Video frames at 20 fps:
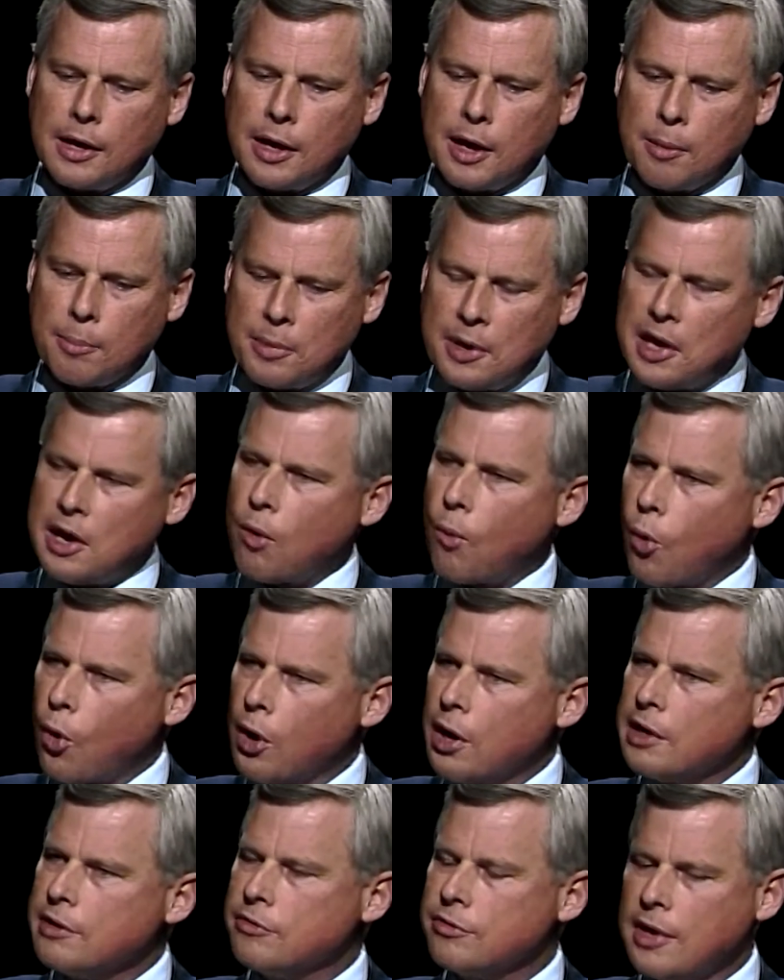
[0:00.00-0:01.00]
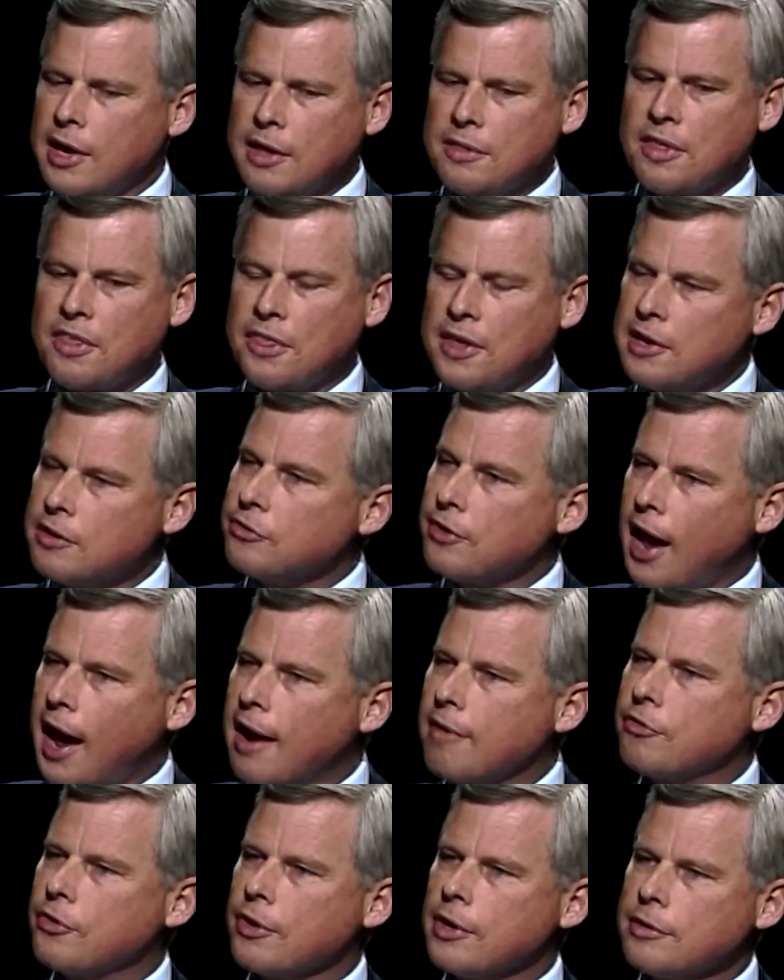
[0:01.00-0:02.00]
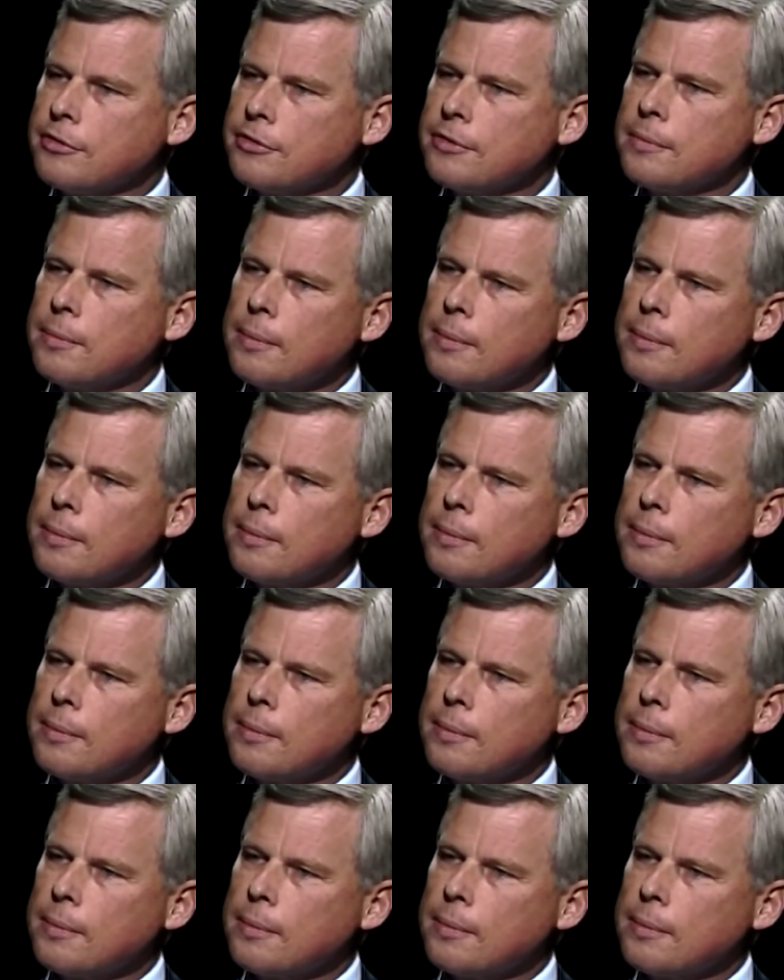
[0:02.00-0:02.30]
being worried, saying the thing's after us.